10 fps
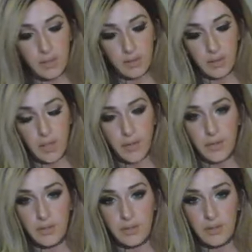the other
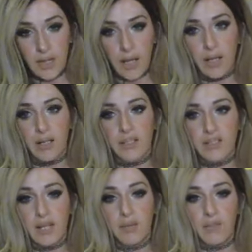day, the
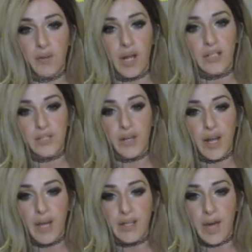day before yesterday,
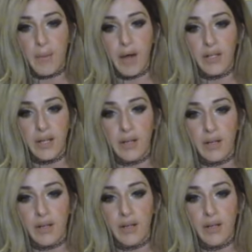I came on here
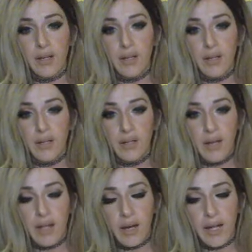
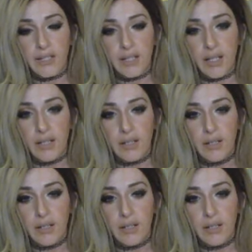and I did